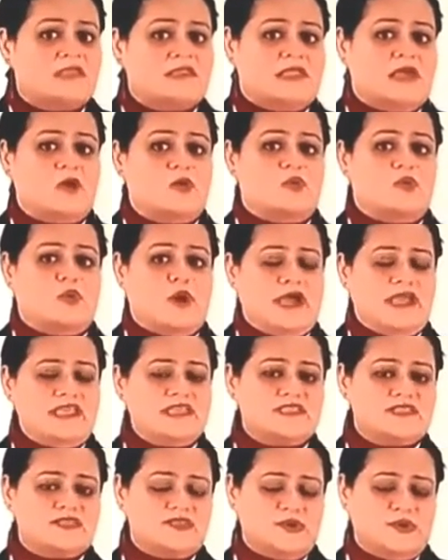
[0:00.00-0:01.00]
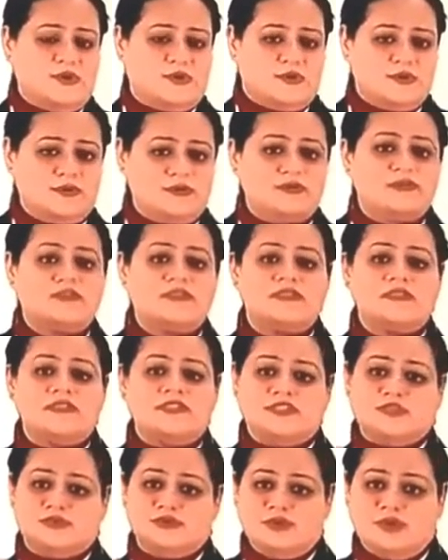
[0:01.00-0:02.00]
Now, why so?
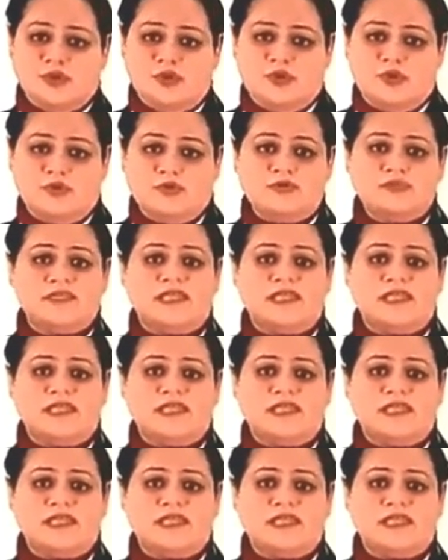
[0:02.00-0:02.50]
You know